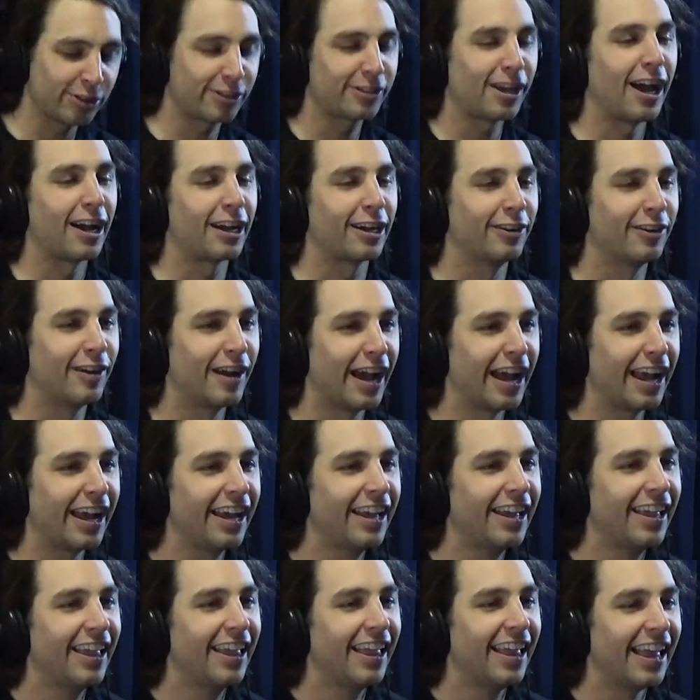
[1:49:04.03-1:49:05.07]
this fool's talking,
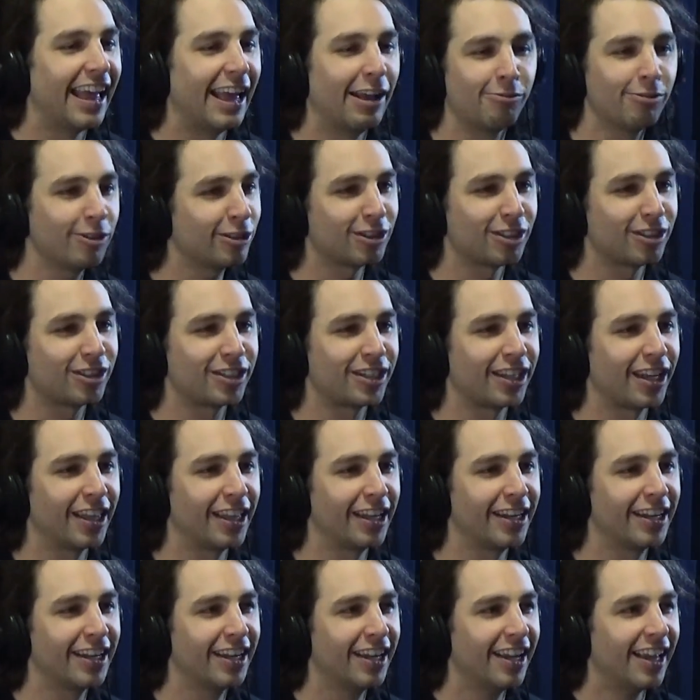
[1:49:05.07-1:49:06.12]
right? And we're just
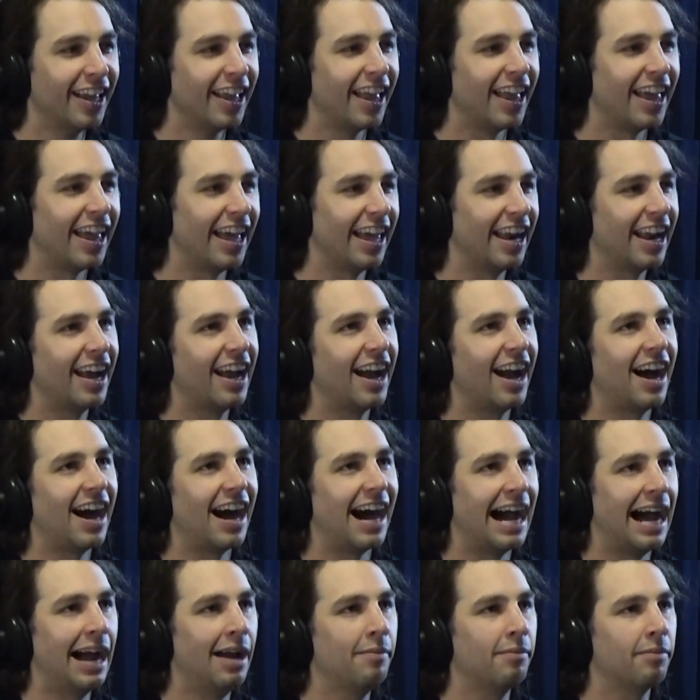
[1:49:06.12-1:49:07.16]
chilling, and
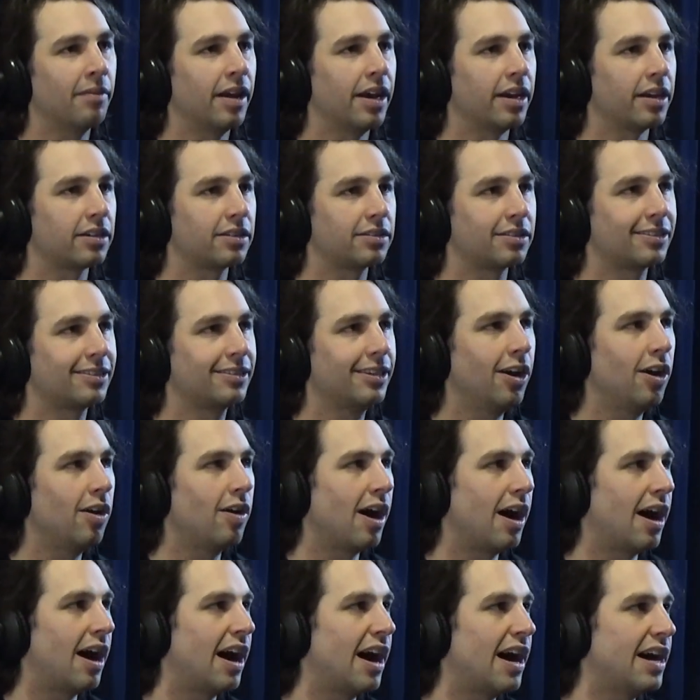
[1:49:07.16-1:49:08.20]
I'm like
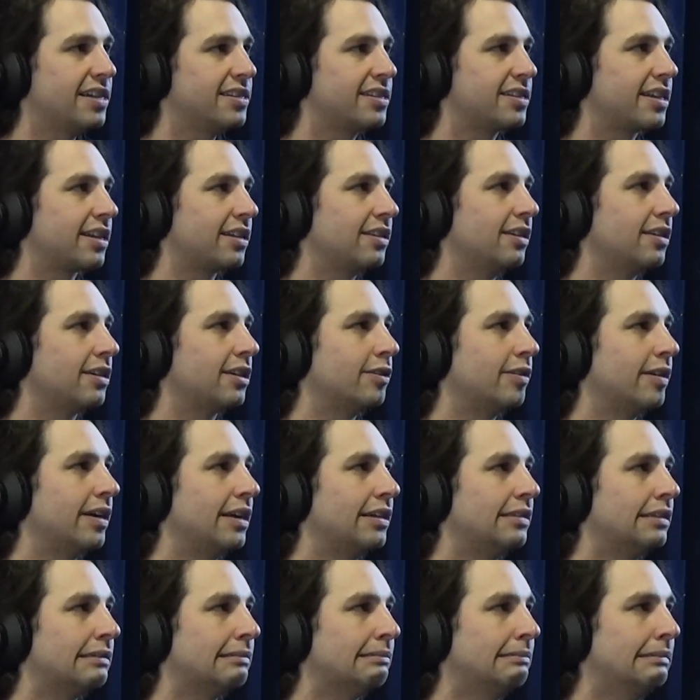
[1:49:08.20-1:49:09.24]
so high, just like
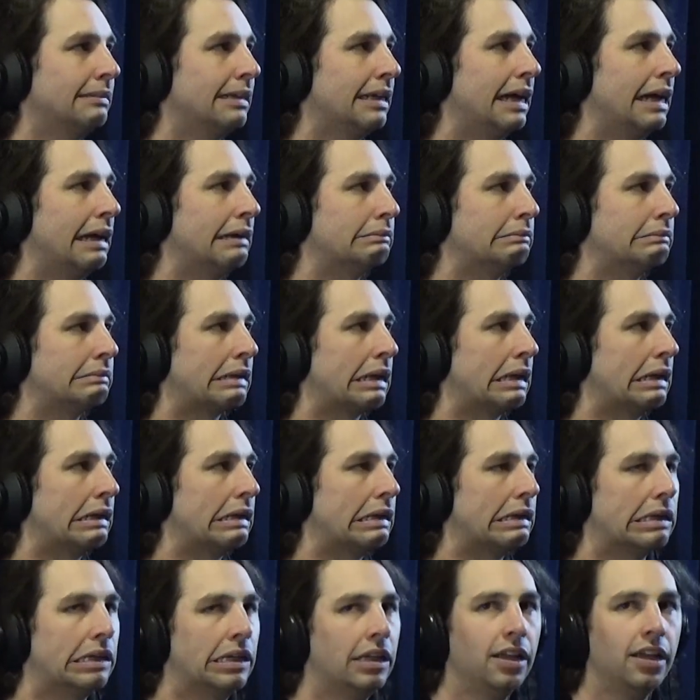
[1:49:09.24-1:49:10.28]
looking around, like, wah,
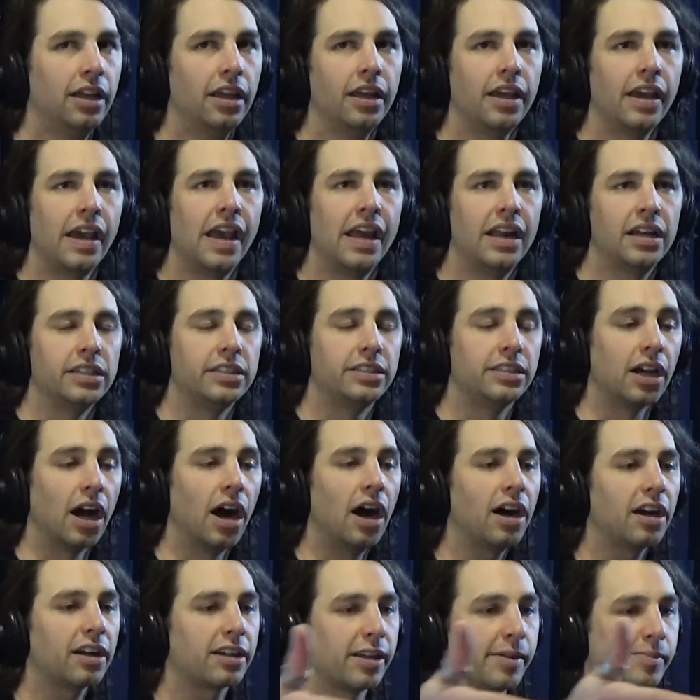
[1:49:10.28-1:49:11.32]
wah, and a
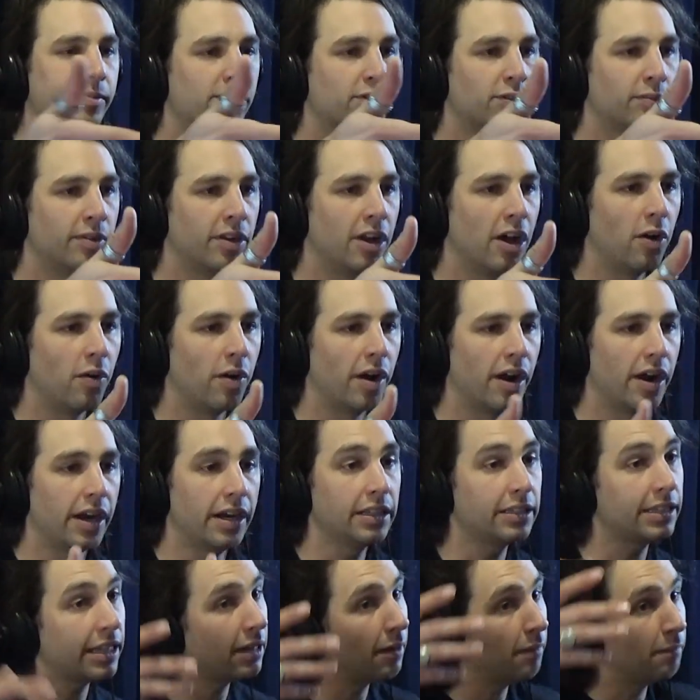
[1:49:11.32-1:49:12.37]
dog comes from
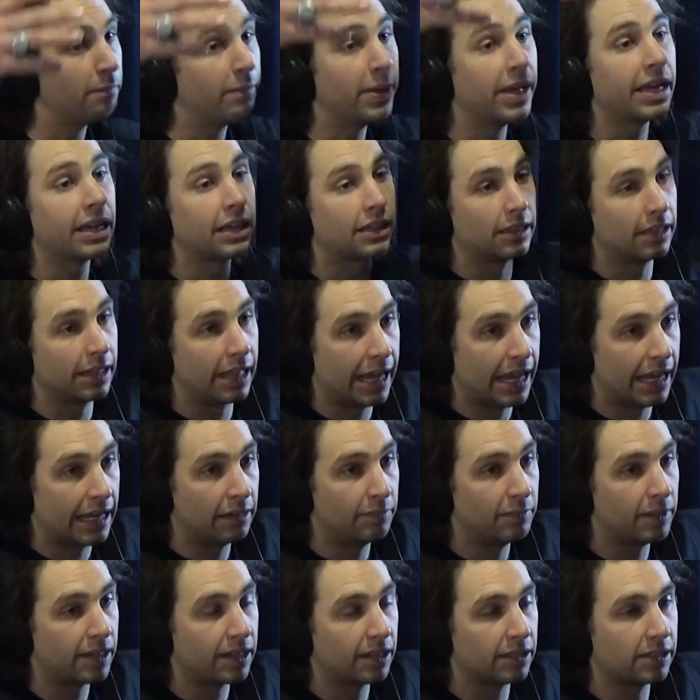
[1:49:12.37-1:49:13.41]
nowhere, and it's like a big
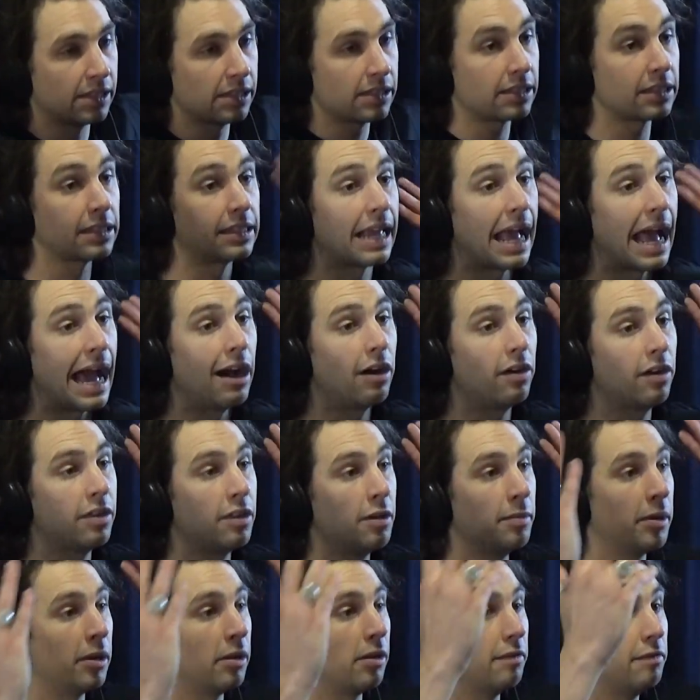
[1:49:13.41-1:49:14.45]
land because this is out